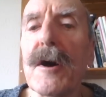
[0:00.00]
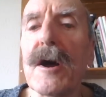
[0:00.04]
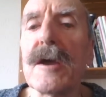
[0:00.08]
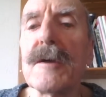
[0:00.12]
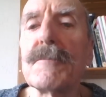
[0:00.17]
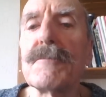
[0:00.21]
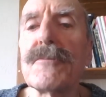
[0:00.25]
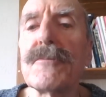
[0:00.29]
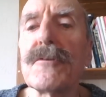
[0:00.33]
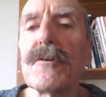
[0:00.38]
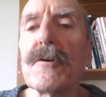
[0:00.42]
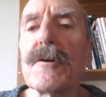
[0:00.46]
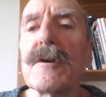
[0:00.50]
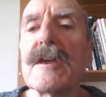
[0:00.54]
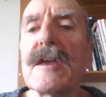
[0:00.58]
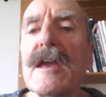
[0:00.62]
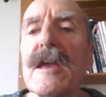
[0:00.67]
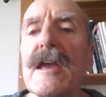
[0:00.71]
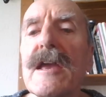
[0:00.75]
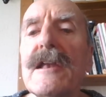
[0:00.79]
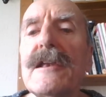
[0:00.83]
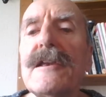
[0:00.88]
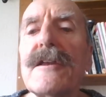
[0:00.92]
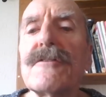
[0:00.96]
by employing
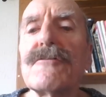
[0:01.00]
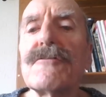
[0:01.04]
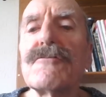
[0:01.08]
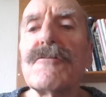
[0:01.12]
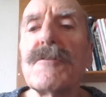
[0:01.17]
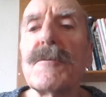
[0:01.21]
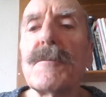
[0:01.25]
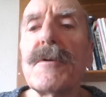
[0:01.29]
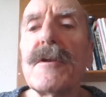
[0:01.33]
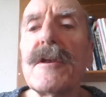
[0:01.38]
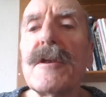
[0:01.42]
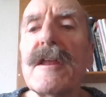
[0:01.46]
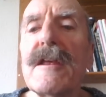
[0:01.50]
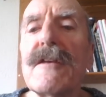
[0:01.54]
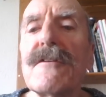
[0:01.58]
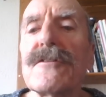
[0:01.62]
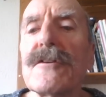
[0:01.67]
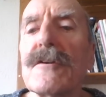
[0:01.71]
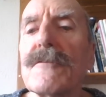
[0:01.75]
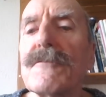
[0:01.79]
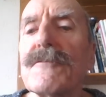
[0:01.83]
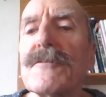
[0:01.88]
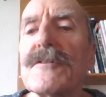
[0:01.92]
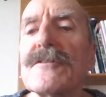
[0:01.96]
illiterate
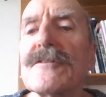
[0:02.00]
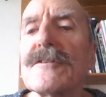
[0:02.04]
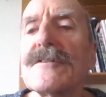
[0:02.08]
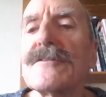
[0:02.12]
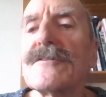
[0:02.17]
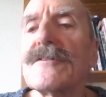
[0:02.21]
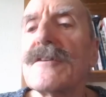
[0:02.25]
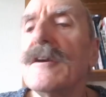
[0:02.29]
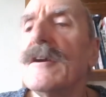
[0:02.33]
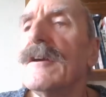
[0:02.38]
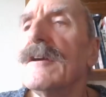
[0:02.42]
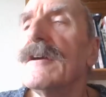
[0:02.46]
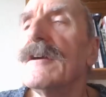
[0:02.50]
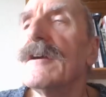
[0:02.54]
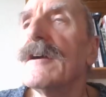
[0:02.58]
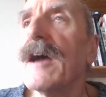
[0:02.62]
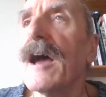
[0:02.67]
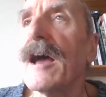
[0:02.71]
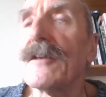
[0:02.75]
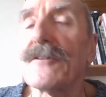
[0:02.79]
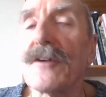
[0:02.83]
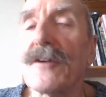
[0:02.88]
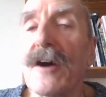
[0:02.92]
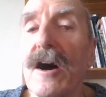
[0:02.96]
police officers
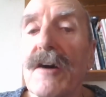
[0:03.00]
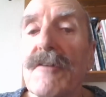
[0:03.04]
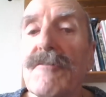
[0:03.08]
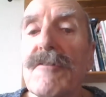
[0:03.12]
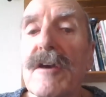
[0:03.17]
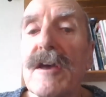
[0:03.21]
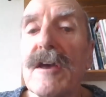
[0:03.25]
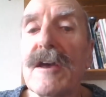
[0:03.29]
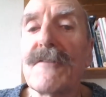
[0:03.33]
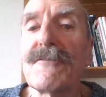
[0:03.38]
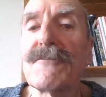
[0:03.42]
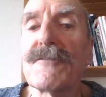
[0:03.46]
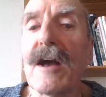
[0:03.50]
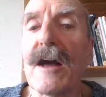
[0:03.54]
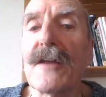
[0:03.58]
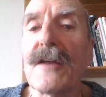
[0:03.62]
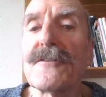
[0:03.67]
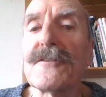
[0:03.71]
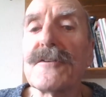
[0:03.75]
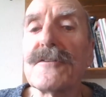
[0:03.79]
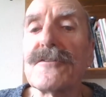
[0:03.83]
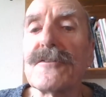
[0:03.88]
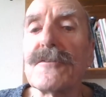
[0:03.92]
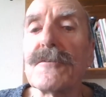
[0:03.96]
and RAF
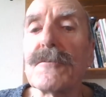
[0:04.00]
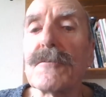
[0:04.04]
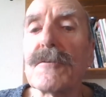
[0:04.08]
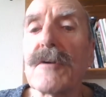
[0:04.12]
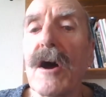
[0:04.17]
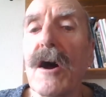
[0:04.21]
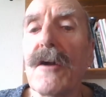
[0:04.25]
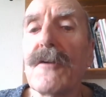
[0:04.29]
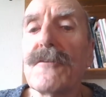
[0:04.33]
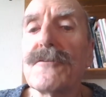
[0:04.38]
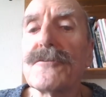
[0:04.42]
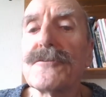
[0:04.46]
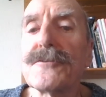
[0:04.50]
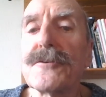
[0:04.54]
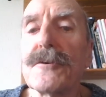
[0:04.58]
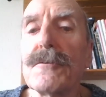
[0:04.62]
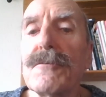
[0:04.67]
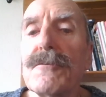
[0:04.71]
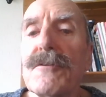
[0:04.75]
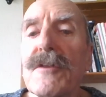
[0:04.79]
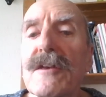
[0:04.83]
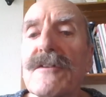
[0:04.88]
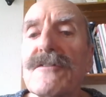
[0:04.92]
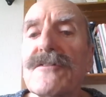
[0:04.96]
gunners who can't
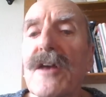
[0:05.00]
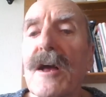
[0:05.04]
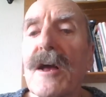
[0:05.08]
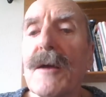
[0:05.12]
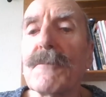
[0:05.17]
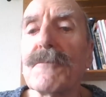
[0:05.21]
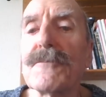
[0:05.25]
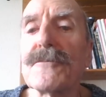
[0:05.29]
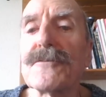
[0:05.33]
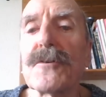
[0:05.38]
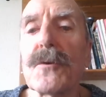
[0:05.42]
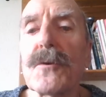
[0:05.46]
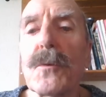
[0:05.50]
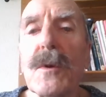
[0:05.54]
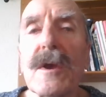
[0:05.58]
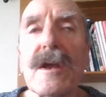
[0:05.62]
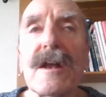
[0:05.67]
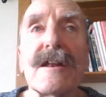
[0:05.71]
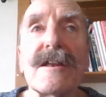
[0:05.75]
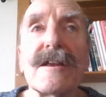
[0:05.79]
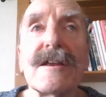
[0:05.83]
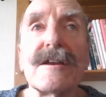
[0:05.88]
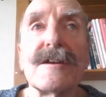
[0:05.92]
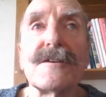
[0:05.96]
do their sums
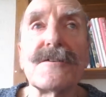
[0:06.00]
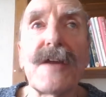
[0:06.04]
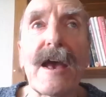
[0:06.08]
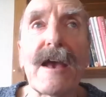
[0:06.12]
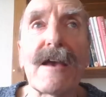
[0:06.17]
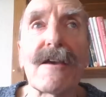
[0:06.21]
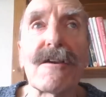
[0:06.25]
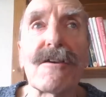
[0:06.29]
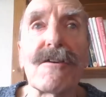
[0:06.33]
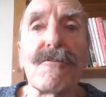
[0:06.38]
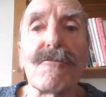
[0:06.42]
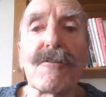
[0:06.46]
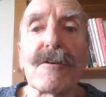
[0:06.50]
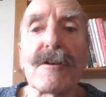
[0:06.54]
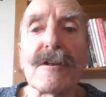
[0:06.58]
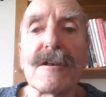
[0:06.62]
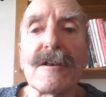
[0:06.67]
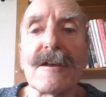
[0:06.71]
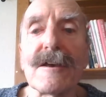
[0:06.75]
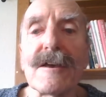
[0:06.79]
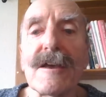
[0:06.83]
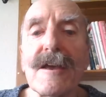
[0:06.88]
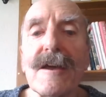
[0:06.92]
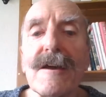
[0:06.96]
quickly and
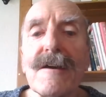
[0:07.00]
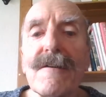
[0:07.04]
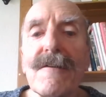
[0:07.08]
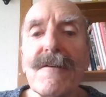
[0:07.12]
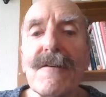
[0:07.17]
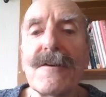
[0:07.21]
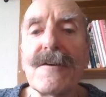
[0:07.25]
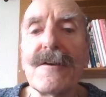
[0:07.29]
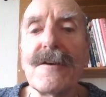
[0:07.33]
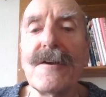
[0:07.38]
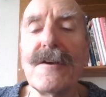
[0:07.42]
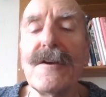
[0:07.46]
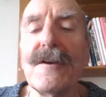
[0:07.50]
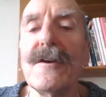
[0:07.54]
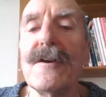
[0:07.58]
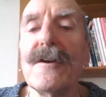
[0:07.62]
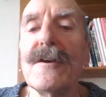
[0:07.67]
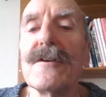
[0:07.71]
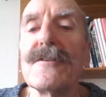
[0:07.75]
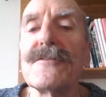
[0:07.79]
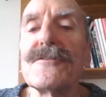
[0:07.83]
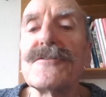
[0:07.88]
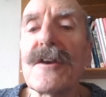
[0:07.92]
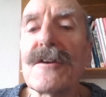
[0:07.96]
accurately,
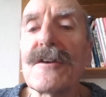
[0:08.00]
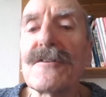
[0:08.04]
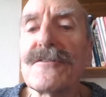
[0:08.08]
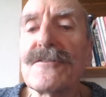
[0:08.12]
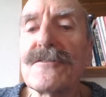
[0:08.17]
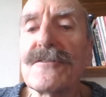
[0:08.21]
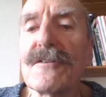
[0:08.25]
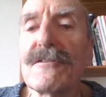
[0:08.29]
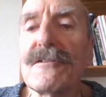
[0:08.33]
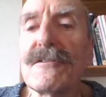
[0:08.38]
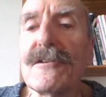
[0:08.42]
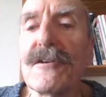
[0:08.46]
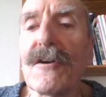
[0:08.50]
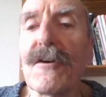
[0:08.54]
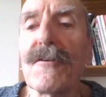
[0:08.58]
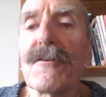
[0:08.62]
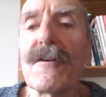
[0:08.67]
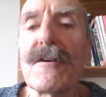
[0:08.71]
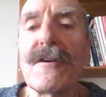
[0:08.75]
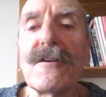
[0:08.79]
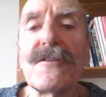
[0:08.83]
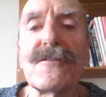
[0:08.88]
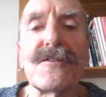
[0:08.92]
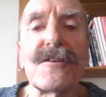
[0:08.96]
just as
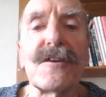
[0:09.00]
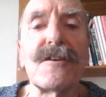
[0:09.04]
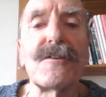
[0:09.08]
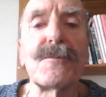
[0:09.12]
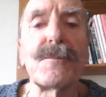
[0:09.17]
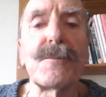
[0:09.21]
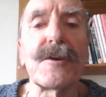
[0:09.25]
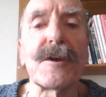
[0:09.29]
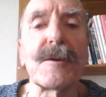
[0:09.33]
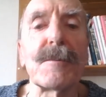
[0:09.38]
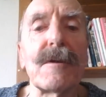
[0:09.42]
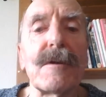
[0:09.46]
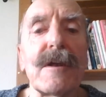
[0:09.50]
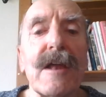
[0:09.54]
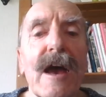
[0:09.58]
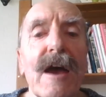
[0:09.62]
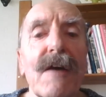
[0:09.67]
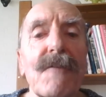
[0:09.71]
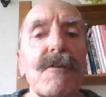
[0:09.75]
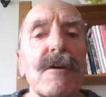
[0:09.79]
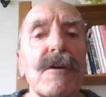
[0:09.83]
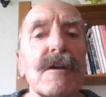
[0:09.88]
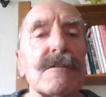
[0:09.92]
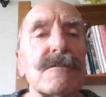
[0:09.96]
long as these people
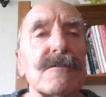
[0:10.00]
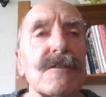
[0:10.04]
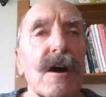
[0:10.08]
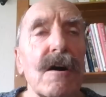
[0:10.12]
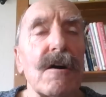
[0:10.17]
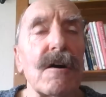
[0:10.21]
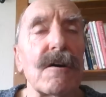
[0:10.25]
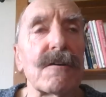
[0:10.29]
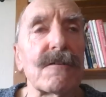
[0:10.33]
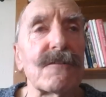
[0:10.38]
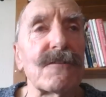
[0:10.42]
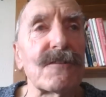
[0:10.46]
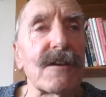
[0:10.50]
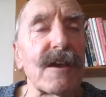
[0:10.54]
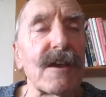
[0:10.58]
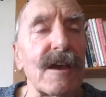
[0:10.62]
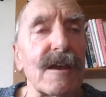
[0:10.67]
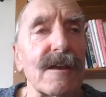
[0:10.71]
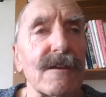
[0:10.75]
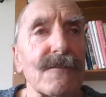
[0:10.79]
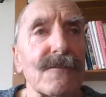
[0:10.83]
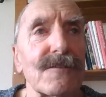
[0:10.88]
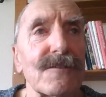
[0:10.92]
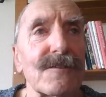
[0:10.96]
have dark
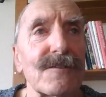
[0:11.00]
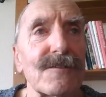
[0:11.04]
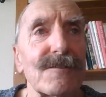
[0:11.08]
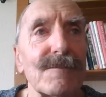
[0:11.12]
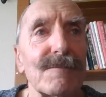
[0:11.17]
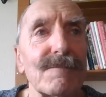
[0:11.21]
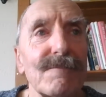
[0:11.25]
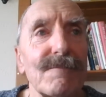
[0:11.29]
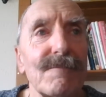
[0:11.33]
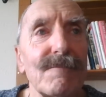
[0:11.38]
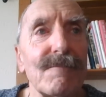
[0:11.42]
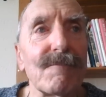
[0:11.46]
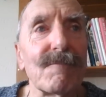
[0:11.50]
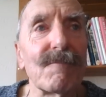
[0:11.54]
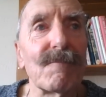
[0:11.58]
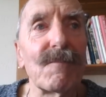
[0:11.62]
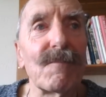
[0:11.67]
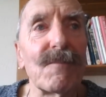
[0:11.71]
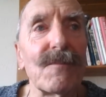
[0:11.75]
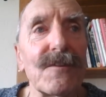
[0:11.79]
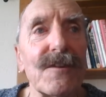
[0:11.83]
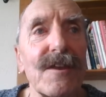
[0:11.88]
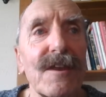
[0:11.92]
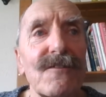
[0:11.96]
skins.
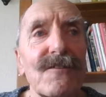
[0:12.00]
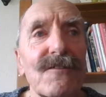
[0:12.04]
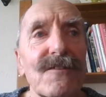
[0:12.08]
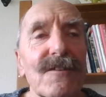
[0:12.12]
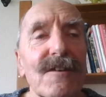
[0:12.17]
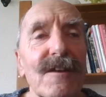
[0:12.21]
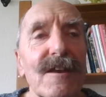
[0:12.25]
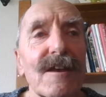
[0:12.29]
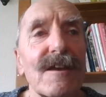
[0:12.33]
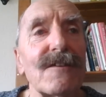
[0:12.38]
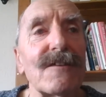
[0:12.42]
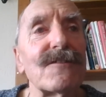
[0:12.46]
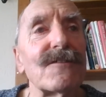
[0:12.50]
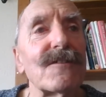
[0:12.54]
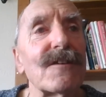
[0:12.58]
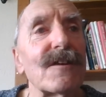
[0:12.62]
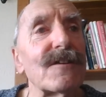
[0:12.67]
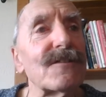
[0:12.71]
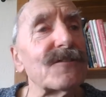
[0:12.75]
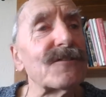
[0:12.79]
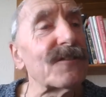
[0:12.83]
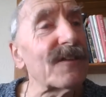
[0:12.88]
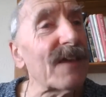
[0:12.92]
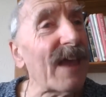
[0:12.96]
This is
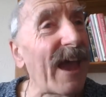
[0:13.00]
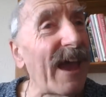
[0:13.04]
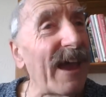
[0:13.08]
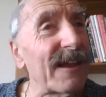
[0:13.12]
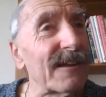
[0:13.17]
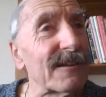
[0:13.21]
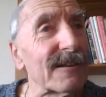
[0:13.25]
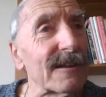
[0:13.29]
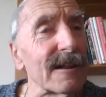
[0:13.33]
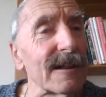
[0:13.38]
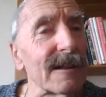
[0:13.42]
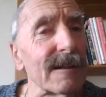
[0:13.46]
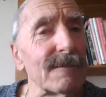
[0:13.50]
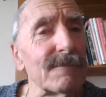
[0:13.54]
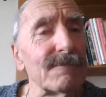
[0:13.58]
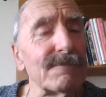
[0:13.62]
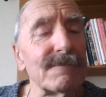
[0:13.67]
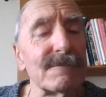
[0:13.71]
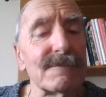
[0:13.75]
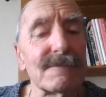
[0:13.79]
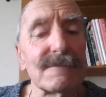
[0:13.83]
a scandal